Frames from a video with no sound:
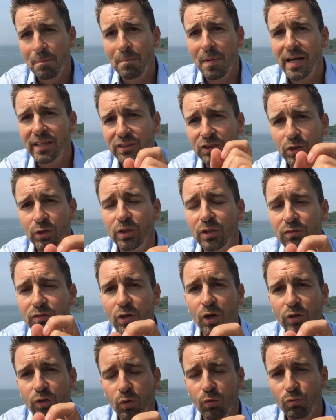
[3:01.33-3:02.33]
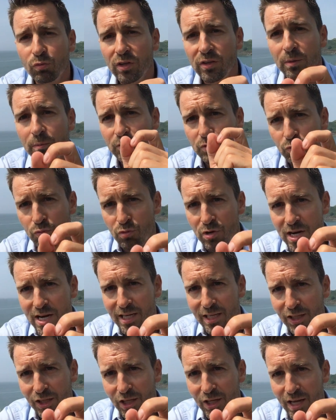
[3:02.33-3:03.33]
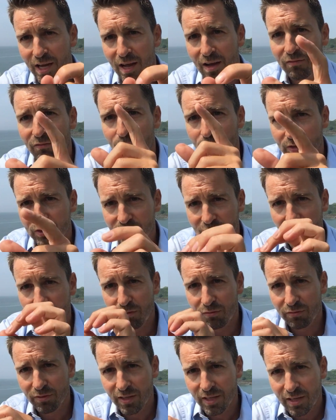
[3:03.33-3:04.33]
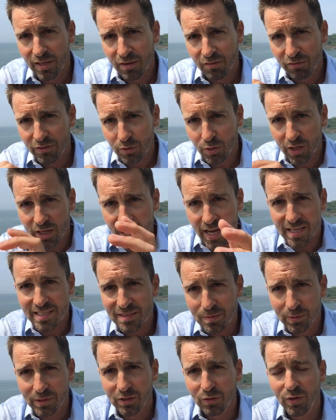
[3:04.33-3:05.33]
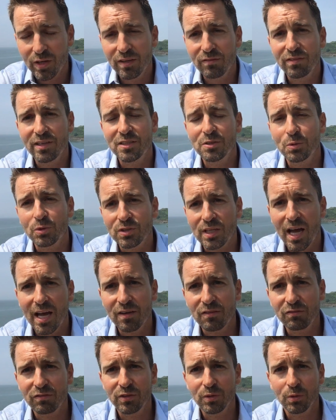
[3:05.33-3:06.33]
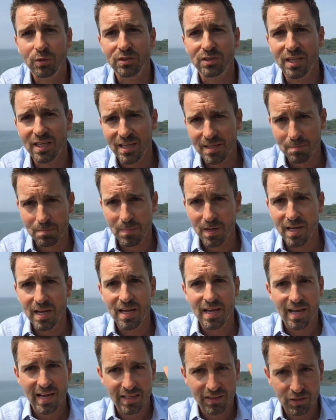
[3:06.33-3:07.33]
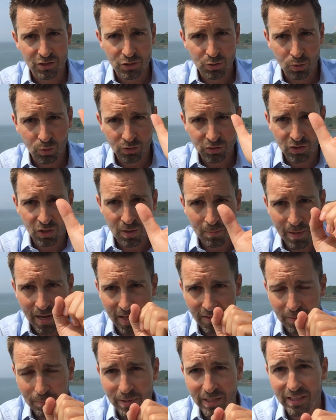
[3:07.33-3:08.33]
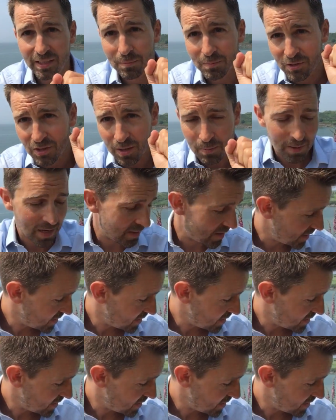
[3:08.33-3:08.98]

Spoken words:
make sure you've got your rhythms really clear for yourself, for your connection with your individuals and for your team in the short term and the medium term, and